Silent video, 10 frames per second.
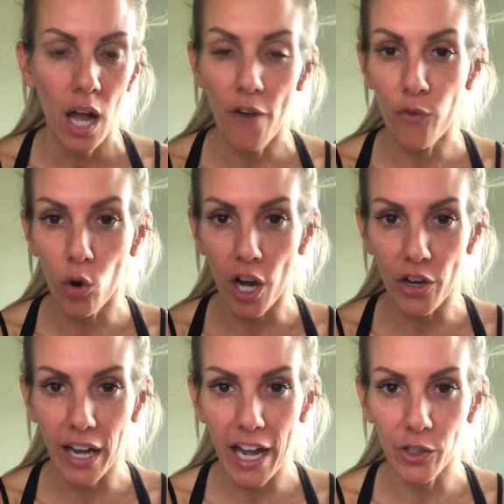a
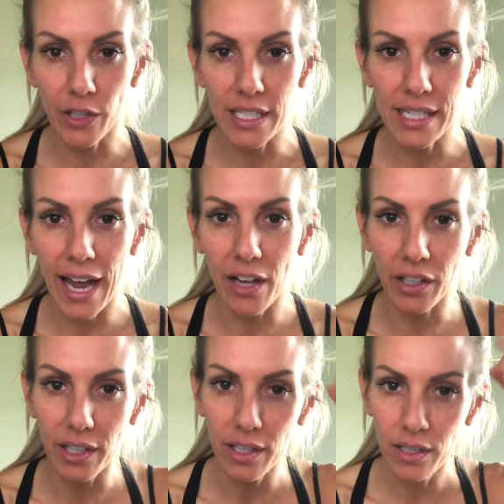400 calorie
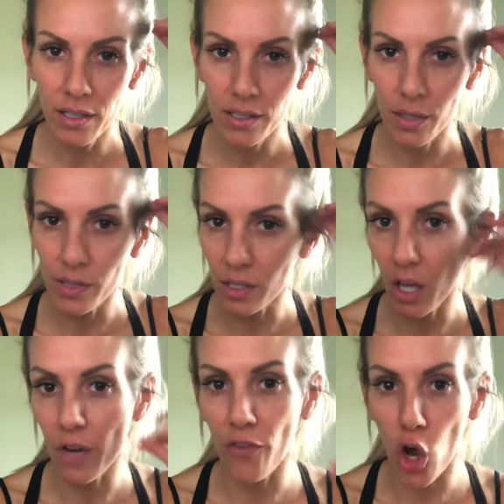salad, so it's a
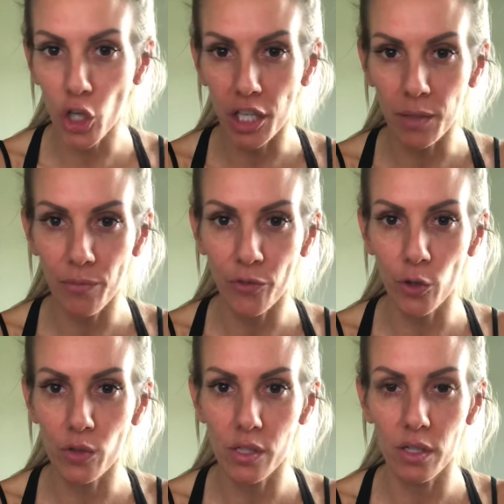lot of volume,
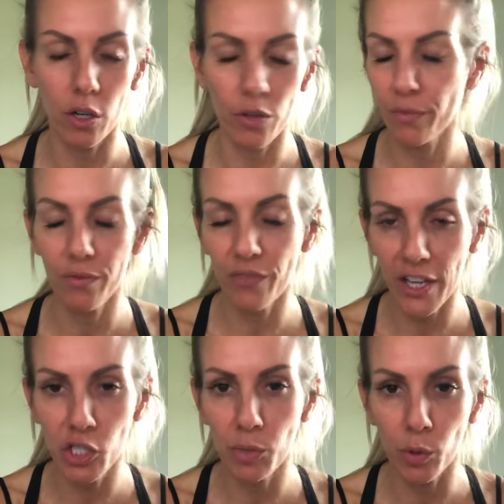fruits or
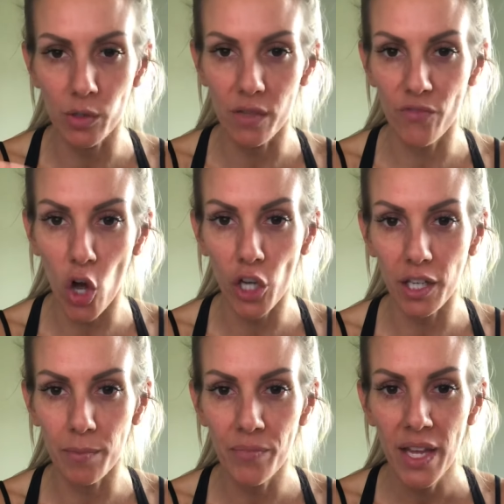vegetables and
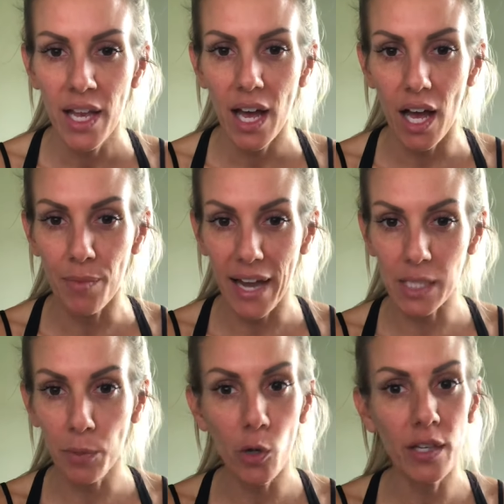volume that has
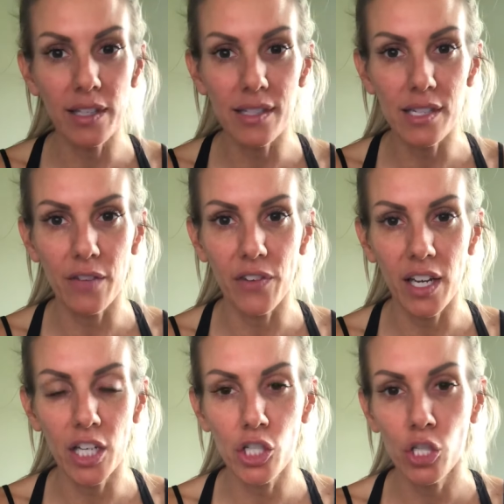protein and stuff in
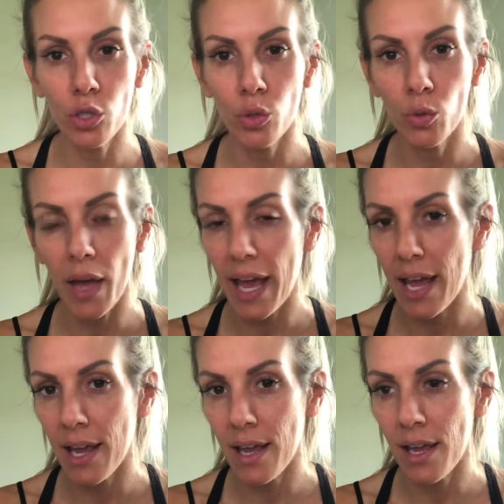it, to
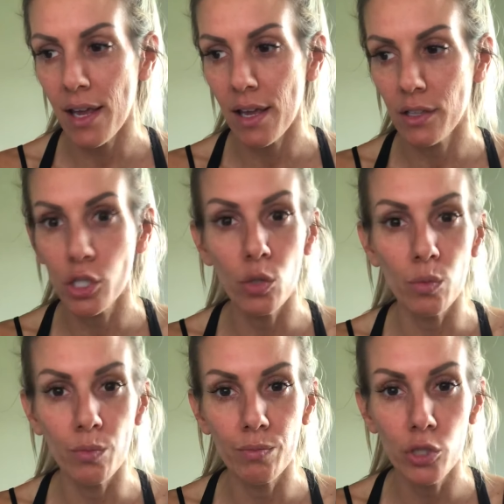
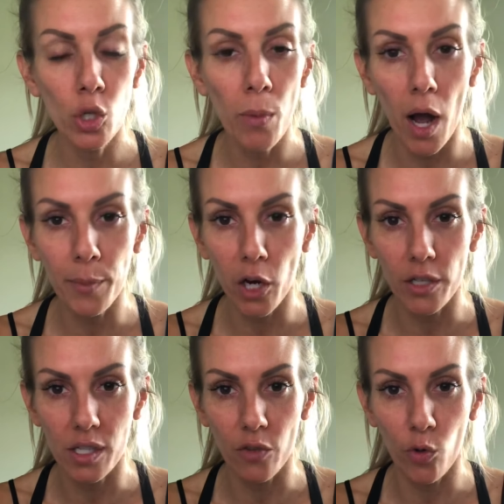two Pop-Tarts
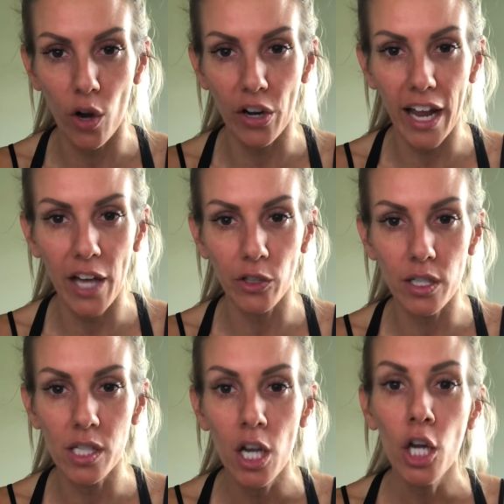that are 400
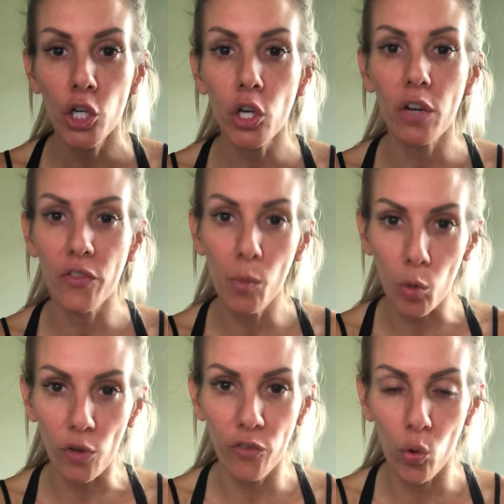calories. You're going to feel more
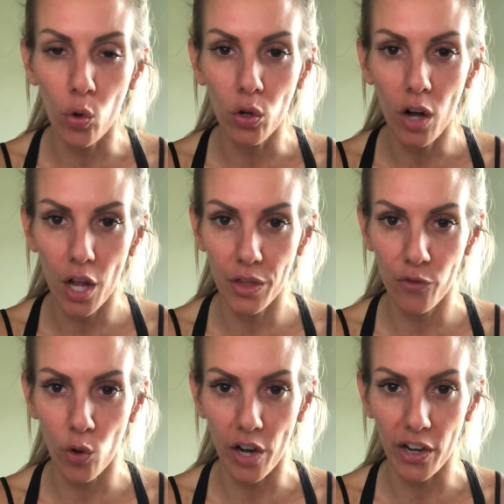full on the
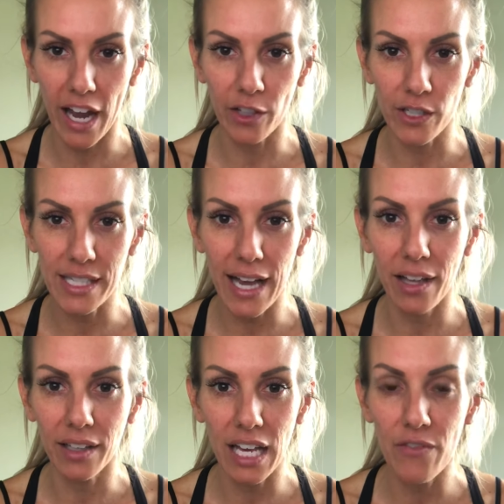400 calorie
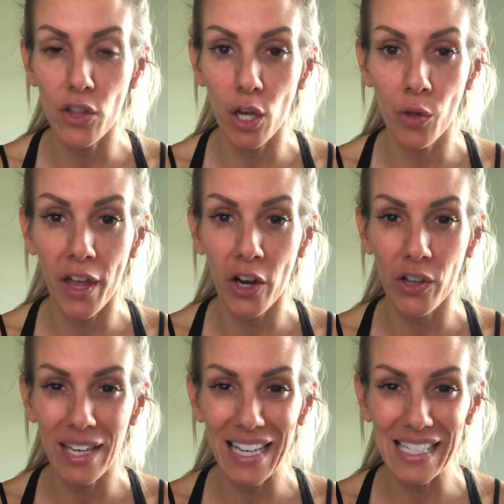salad, even though they are
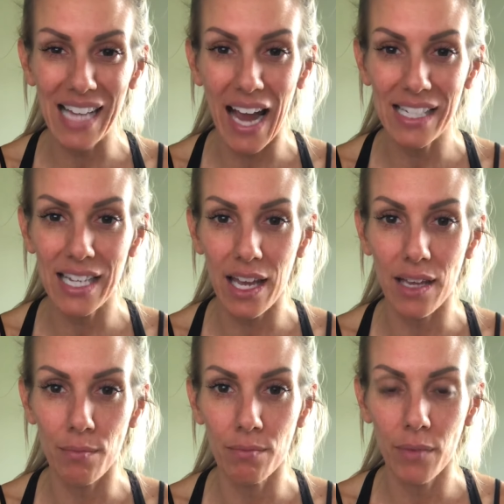the exact same